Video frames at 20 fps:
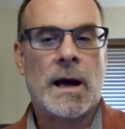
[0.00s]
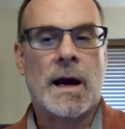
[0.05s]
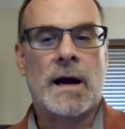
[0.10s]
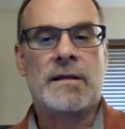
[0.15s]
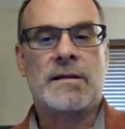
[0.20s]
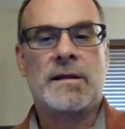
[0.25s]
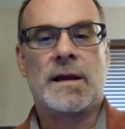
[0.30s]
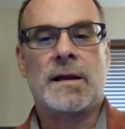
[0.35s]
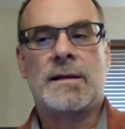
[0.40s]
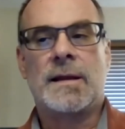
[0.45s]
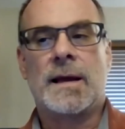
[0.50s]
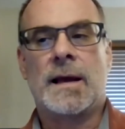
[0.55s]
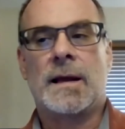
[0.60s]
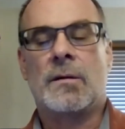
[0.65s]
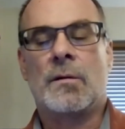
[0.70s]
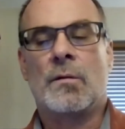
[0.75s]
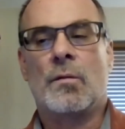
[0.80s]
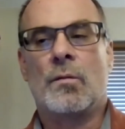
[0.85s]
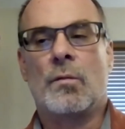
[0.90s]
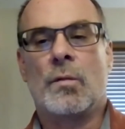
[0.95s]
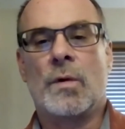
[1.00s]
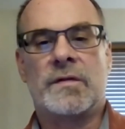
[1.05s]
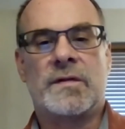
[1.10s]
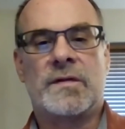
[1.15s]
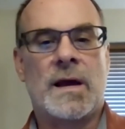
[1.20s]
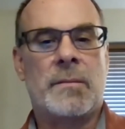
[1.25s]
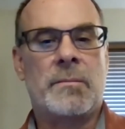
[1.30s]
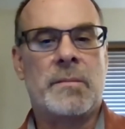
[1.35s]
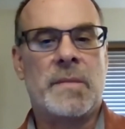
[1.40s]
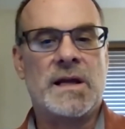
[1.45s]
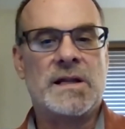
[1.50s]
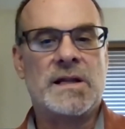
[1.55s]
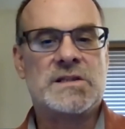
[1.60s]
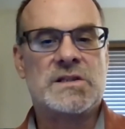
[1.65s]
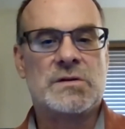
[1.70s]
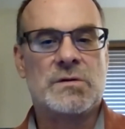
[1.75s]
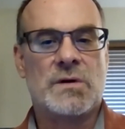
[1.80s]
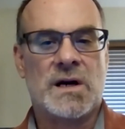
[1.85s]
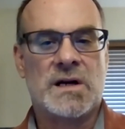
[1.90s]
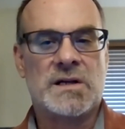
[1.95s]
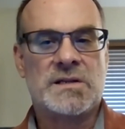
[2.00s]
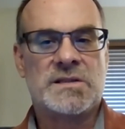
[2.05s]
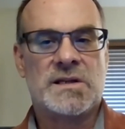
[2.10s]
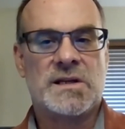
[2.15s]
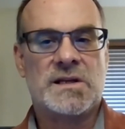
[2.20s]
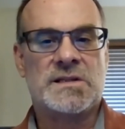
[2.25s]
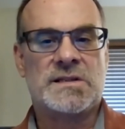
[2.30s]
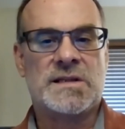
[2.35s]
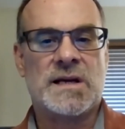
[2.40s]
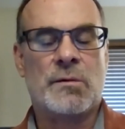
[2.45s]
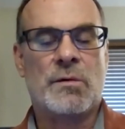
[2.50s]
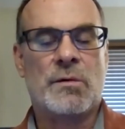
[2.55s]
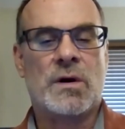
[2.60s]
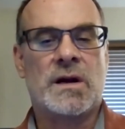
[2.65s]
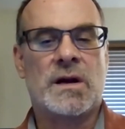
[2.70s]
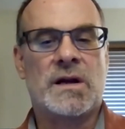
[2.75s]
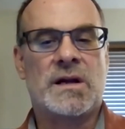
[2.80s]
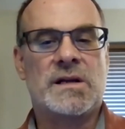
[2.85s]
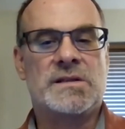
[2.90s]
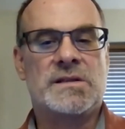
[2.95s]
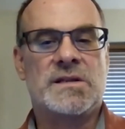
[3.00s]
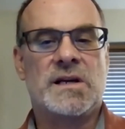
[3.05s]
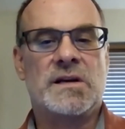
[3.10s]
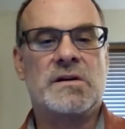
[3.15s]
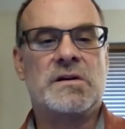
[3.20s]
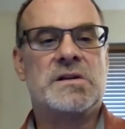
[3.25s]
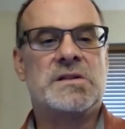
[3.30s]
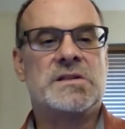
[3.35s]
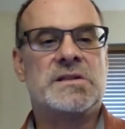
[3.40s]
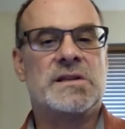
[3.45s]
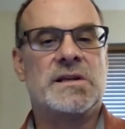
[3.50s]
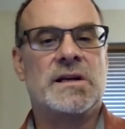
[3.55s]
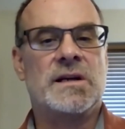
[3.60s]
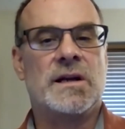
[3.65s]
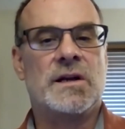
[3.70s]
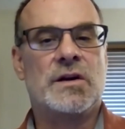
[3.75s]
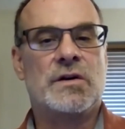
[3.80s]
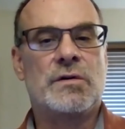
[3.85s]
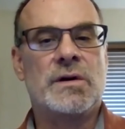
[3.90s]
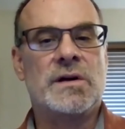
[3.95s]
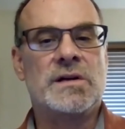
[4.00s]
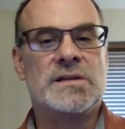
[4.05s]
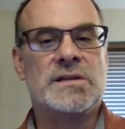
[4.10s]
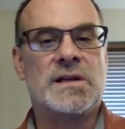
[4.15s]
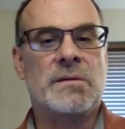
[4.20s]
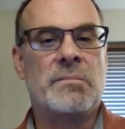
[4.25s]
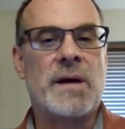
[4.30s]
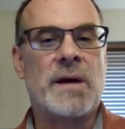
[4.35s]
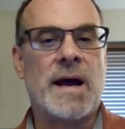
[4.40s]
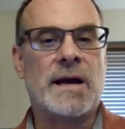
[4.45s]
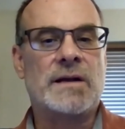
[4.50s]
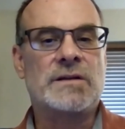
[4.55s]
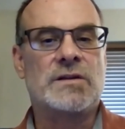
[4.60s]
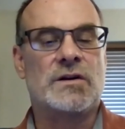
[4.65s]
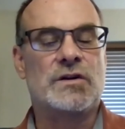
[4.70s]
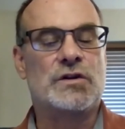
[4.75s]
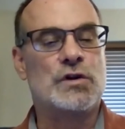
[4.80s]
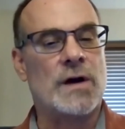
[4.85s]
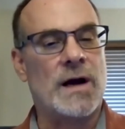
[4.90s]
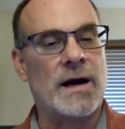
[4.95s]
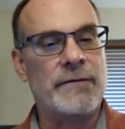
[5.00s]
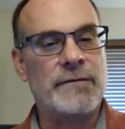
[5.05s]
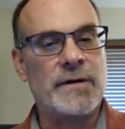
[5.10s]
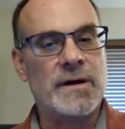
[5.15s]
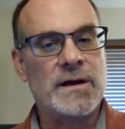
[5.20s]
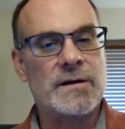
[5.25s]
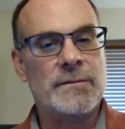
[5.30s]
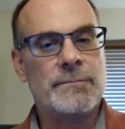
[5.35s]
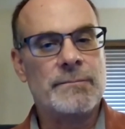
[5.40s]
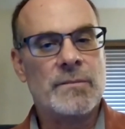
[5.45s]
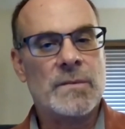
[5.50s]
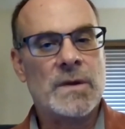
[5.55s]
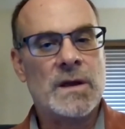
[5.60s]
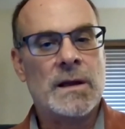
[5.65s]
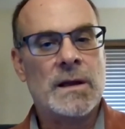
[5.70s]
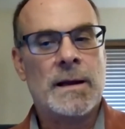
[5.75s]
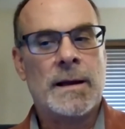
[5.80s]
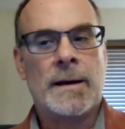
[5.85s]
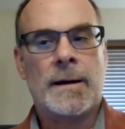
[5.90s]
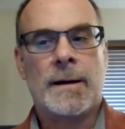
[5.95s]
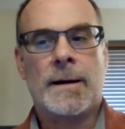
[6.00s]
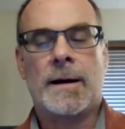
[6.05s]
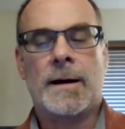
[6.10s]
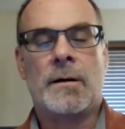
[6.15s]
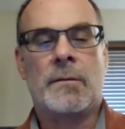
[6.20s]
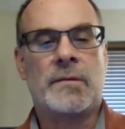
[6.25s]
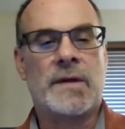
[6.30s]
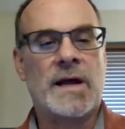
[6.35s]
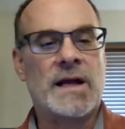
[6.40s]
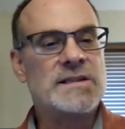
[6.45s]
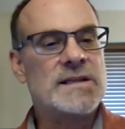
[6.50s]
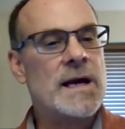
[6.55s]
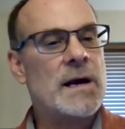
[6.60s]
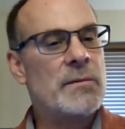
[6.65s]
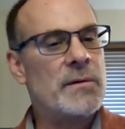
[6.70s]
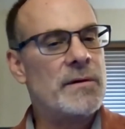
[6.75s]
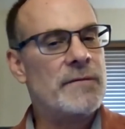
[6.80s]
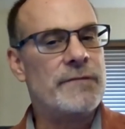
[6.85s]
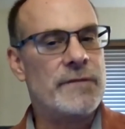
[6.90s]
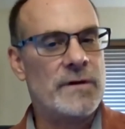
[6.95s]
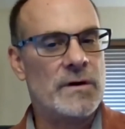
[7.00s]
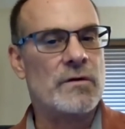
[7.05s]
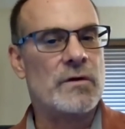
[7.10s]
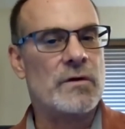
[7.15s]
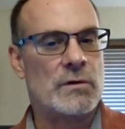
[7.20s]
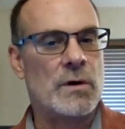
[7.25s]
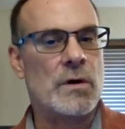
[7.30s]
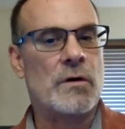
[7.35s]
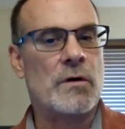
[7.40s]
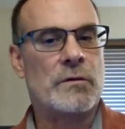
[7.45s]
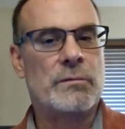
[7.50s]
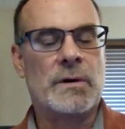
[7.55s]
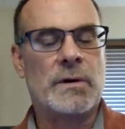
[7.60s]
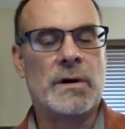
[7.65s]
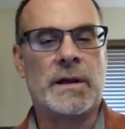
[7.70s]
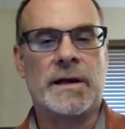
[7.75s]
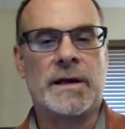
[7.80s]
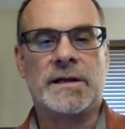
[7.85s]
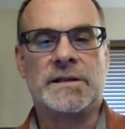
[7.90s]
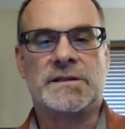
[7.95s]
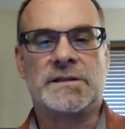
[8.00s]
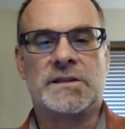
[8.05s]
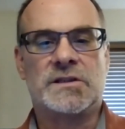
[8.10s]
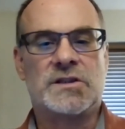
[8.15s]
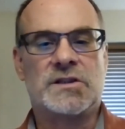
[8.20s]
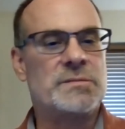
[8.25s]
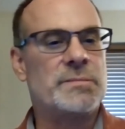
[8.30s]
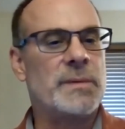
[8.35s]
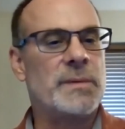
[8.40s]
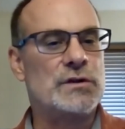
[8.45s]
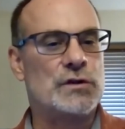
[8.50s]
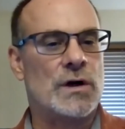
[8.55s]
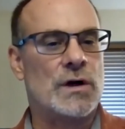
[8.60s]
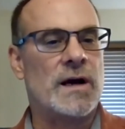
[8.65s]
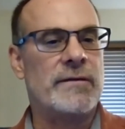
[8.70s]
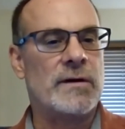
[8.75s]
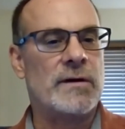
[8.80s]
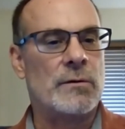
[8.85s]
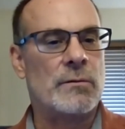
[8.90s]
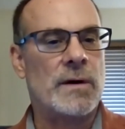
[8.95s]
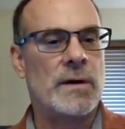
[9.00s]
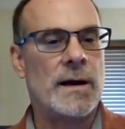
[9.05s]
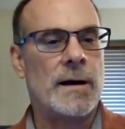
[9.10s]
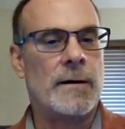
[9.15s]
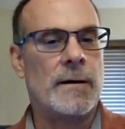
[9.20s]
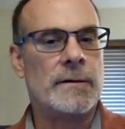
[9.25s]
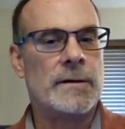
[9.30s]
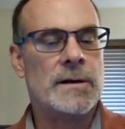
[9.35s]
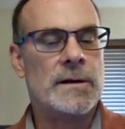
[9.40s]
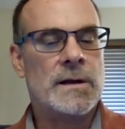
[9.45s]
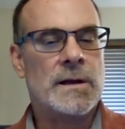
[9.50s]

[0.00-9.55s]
I think that what that means to us is that we're going to continue to see increased impacts on traffic. That's how we feel the growth really is, just by driving around.